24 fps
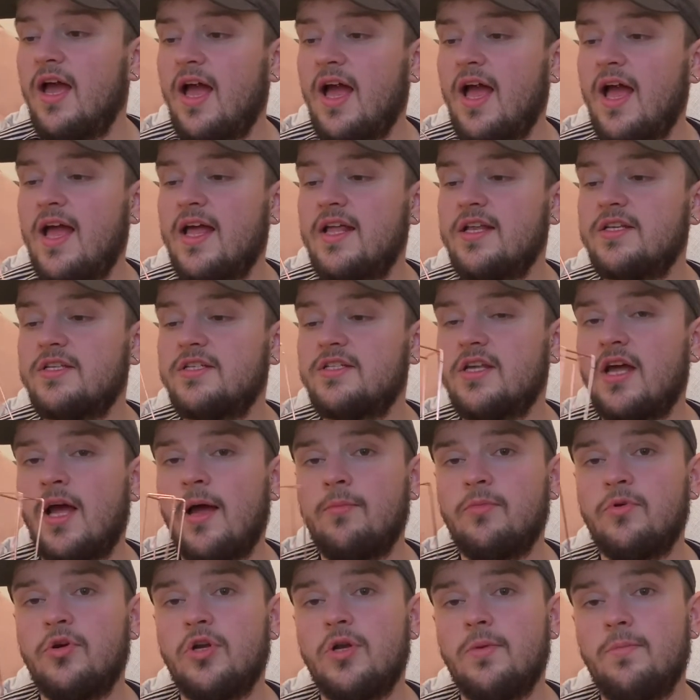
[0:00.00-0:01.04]
And
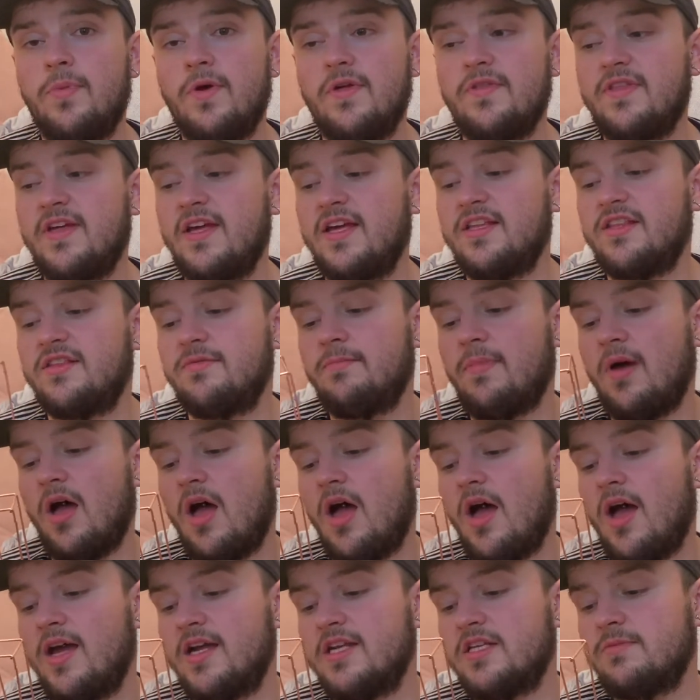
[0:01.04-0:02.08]
I'm going to put this
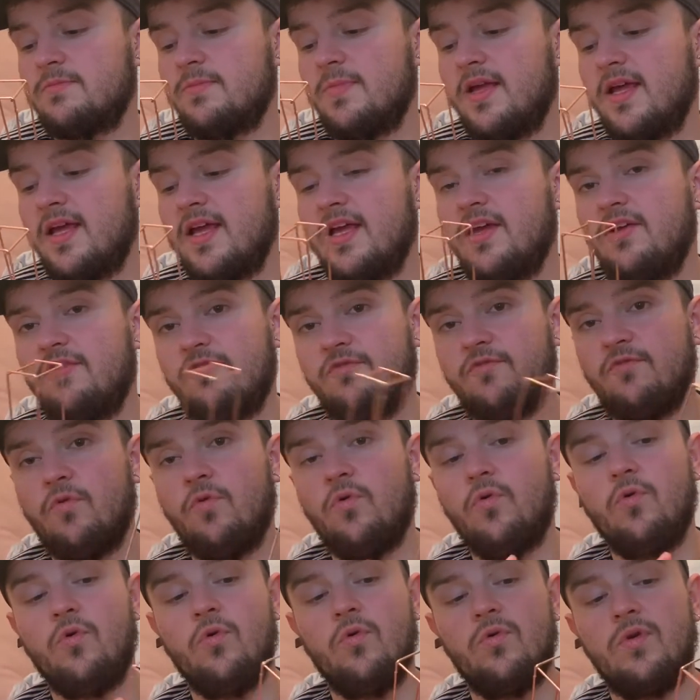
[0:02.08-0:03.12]
behind me
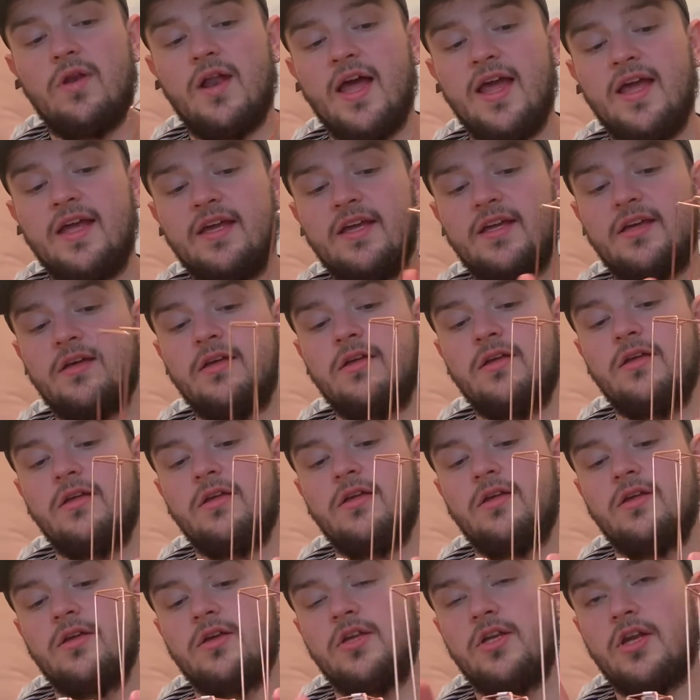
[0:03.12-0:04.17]
for, like,
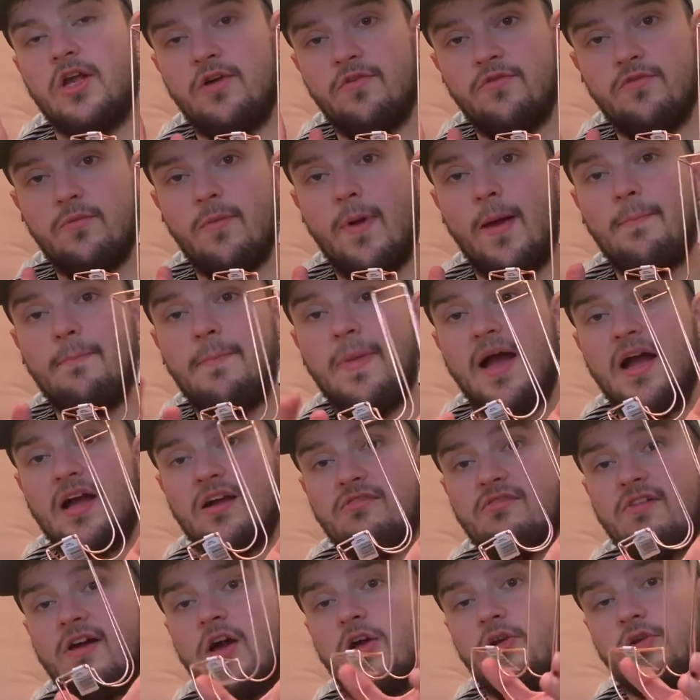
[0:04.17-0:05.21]
you know, for my
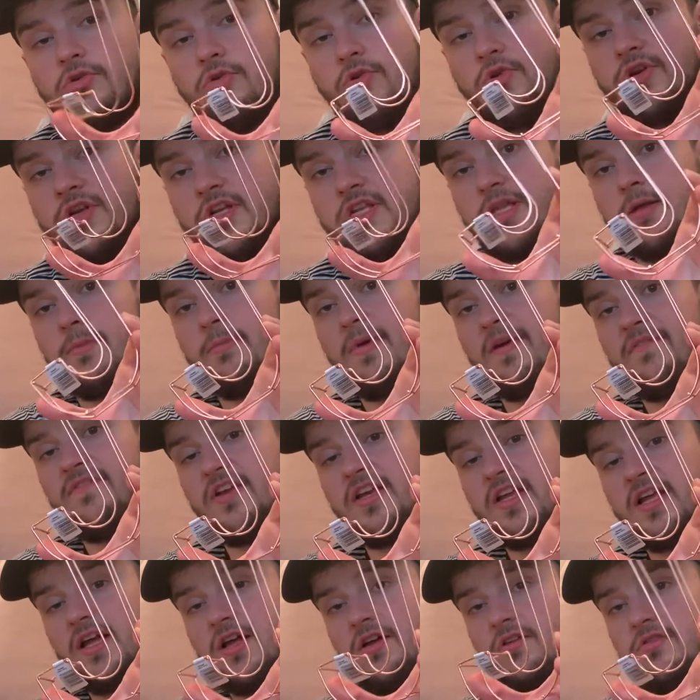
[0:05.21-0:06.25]
background on some of my
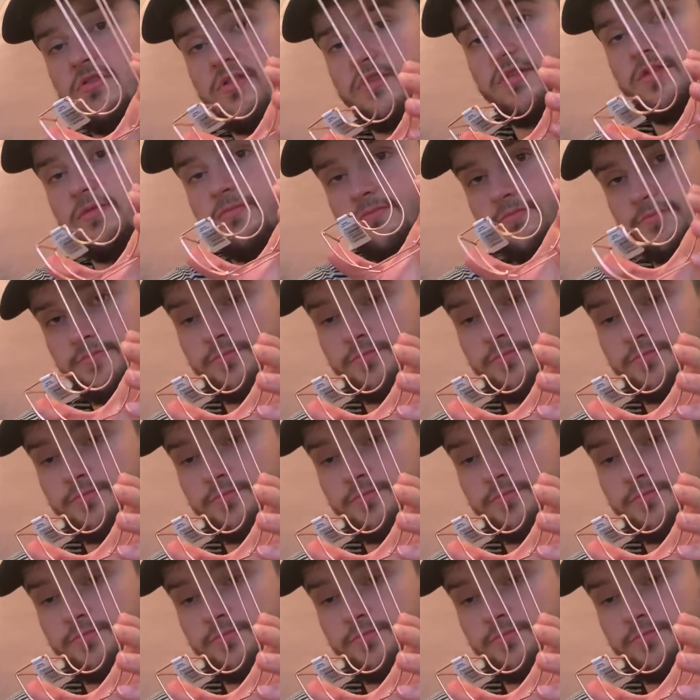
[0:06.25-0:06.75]
videos.